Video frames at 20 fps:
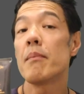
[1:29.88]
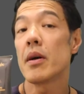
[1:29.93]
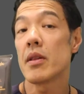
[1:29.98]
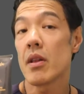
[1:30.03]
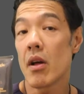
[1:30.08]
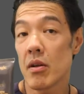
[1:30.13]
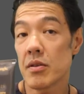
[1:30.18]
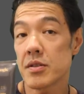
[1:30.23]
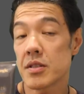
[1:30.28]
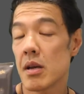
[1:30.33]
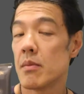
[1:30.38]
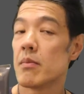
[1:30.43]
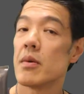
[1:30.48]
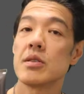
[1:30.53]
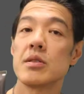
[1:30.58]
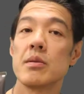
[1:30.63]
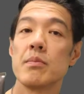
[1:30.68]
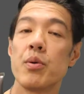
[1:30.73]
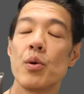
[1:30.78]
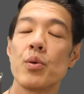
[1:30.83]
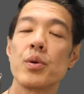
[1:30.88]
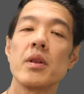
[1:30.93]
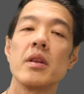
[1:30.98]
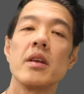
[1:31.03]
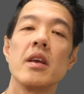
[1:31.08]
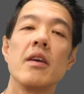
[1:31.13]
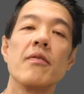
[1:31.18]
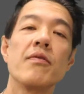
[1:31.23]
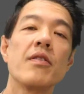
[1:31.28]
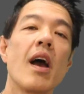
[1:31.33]
but also most
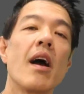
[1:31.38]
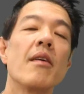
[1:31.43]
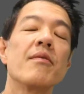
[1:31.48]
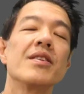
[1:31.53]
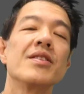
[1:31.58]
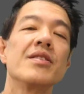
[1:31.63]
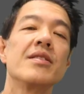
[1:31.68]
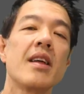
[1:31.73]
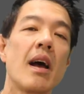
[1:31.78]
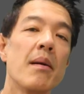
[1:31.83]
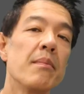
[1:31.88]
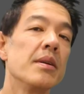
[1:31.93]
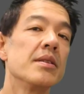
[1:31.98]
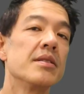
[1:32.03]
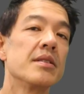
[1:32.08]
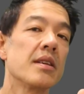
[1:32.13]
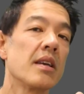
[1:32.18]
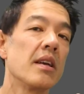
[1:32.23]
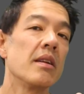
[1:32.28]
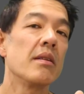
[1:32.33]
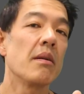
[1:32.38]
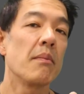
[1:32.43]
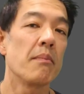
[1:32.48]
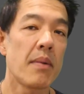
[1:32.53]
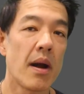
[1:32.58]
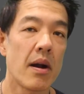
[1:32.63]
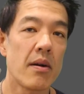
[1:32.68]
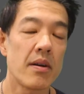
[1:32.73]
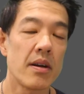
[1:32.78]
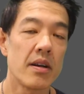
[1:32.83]
importantly, if you have a damaged skin
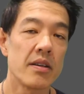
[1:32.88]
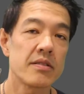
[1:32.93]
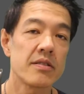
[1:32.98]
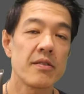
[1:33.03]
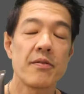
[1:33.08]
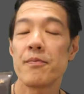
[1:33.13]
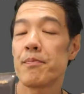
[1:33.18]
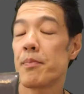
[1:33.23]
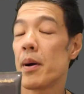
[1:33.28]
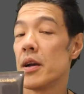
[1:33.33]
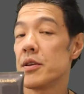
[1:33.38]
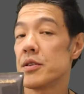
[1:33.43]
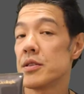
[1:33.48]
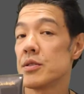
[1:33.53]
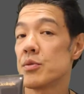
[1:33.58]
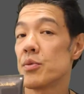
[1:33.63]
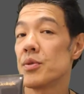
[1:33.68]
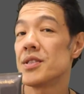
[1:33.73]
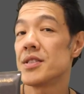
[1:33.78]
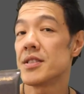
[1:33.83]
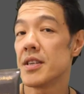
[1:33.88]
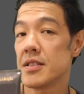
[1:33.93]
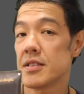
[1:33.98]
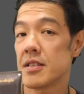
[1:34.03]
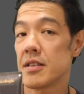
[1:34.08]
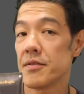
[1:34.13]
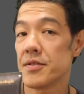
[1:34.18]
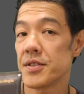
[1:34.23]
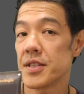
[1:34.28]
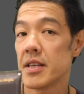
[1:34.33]
barrier. So for patients with
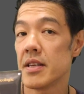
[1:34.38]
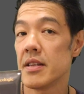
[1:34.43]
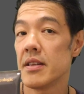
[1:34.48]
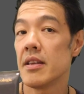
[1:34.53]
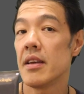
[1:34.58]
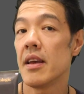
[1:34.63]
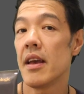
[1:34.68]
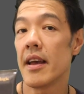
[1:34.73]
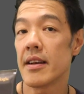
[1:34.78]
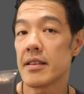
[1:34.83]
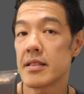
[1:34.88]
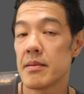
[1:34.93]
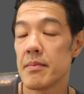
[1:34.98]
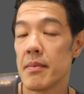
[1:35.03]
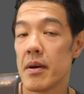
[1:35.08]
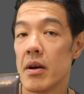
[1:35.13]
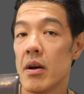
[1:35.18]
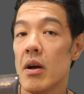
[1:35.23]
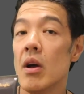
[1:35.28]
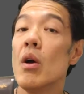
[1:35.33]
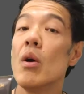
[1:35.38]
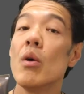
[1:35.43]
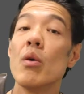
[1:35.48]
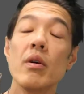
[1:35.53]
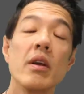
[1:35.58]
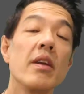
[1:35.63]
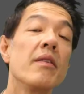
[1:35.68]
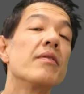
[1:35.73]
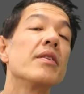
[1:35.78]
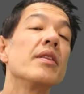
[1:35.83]
sensitive skin, eczema,
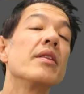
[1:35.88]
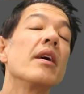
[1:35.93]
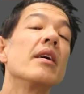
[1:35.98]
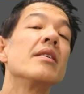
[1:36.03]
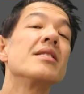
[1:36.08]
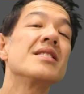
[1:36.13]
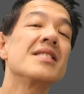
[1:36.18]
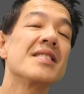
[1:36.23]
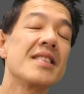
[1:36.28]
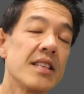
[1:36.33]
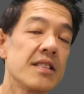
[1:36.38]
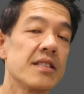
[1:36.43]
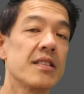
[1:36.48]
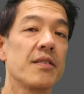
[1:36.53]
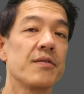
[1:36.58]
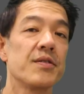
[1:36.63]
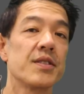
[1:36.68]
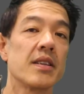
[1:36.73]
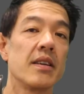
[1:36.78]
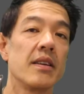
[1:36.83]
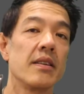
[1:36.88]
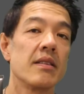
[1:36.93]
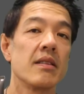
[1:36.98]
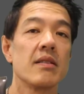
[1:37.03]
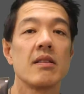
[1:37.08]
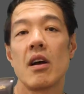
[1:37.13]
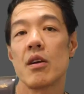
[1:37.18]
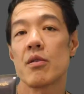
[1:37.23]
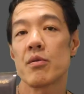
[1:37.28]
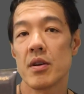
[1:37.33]
or even sensitive skin
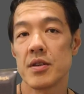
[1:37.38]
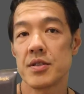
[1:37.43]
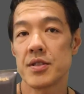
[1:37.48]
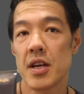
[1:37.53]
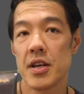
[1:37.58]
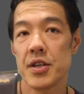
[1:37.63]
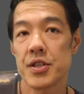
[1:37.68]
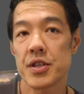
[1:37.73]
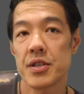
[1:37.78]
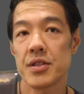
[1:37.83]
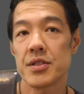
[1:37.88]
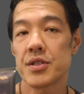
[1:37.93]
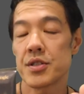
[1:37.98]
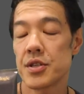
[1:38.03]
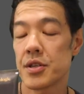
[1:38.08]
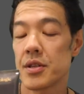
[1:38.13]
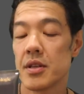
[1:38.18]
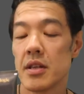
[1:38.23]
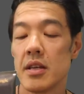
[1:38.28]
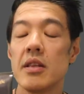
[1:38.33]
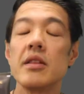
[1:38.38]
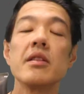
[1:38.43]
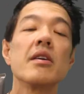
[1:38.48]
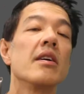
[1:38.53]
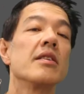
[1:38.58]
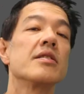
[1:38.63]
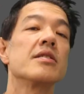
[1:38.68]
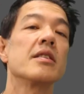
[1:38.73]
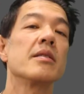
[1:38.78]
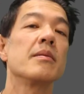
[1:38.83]
like rosacea, certainly
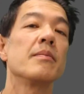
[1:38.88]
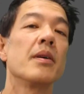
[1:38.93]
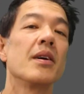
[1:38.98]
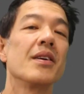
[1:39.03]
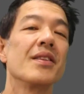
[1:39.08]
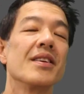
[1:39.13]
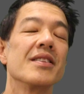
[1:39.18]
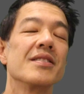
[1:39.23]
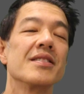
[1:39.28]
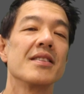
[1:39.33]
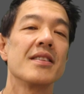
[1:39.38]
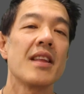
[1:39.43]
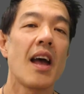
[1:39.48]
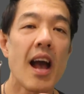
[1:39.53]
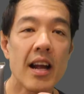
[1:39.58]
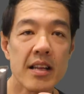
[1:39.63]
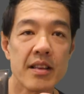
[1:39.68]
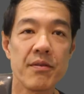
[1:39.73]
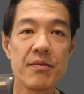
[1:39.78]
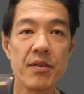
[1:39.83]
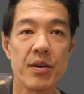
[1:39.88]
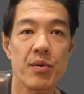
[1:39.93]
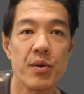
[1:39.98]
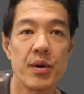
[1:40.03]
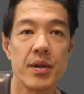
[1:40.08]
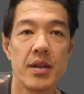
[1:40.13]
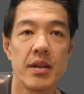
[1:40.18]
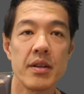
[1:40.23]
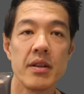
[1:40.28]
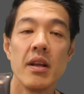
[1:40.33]
niacinamide is an active
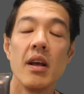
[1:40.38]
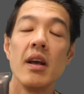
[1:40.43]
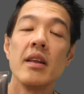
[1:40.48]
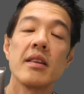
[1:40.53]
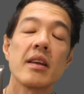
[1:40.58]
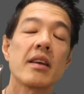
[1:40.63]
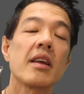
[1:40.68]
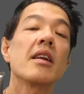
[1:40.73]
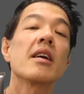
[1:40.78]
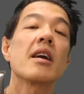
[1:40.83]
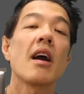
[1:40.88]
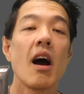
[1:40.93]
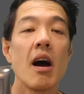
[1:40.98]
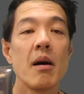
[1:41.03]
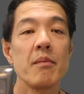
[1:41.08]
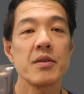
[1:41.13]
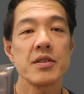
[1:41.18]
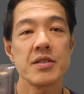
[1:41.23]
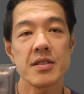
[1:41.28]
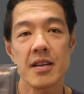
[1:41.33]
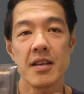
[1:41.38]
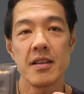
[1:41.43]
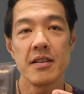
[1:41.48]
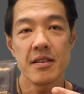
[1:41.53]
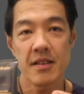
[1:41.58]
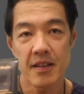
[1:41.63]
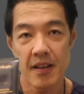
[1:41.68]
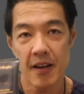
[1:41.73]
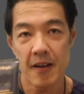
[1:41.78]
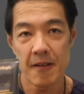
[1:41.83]
ingredient that can calm your
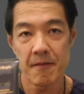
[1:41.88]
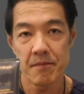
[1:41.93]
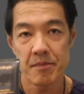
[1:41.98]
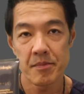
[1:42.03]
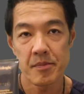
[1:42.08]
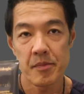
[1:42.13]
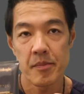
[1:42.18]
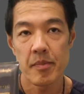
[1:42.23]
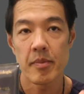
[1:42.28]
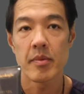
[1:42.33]
skin down.